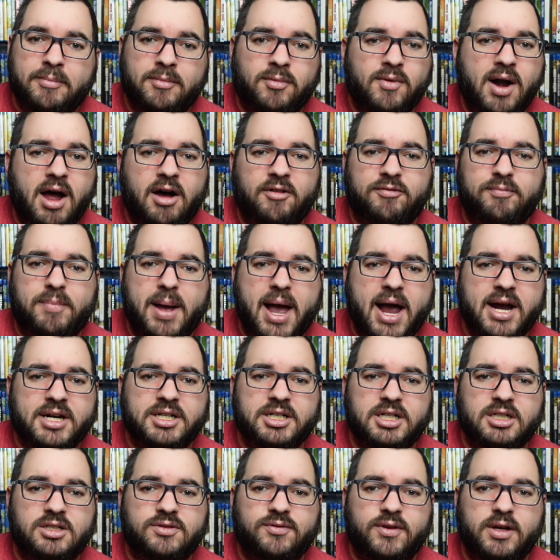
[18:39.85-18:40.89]
Ralph
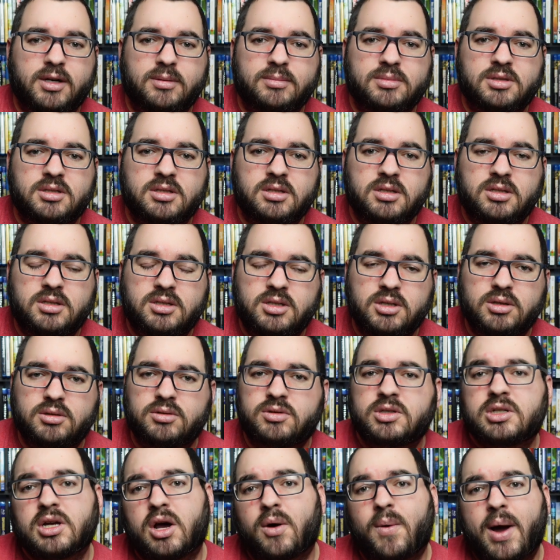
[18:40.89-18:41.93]
Bakshi's films, do
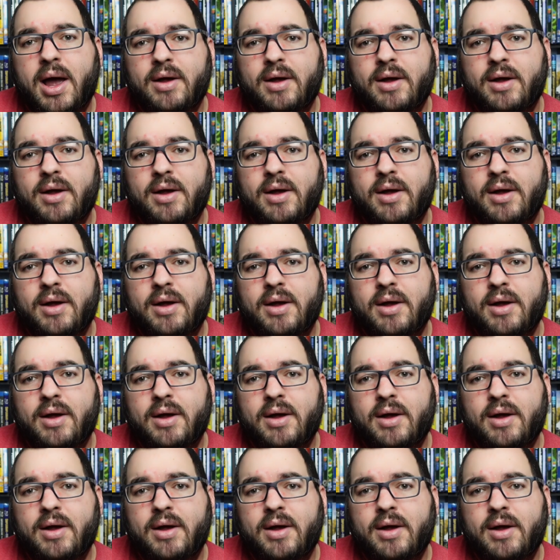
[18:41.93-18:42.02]
so.